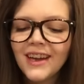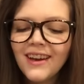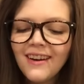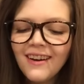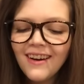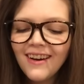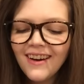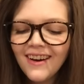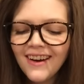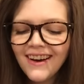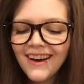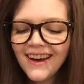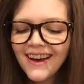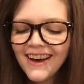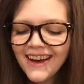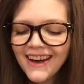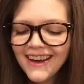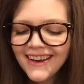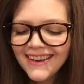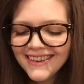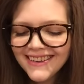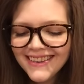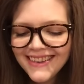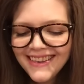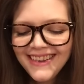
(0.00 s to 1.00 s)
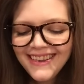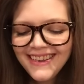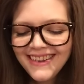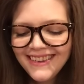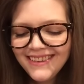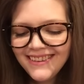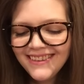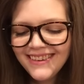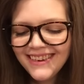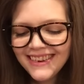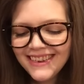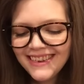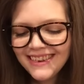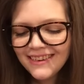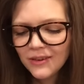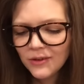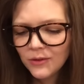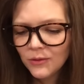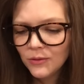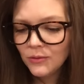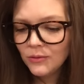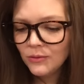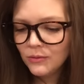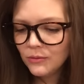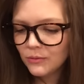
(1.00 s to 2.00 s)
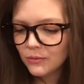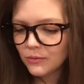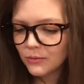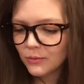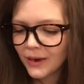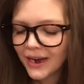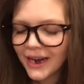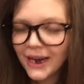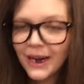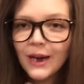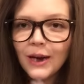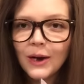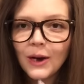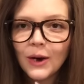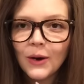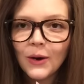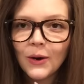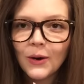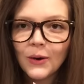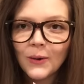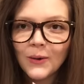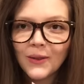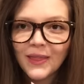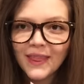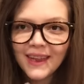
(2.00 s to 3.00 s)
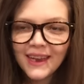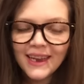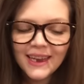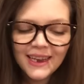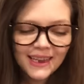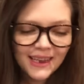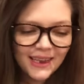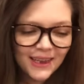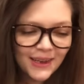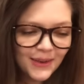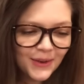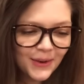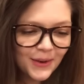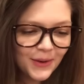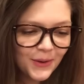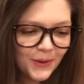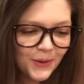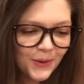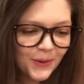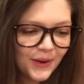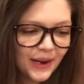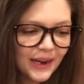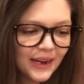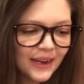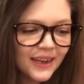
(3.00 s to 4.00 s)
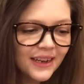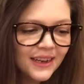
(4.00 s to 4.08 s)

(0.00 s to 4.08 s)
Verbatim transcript: Aw, look at the ooh, wow, thank you.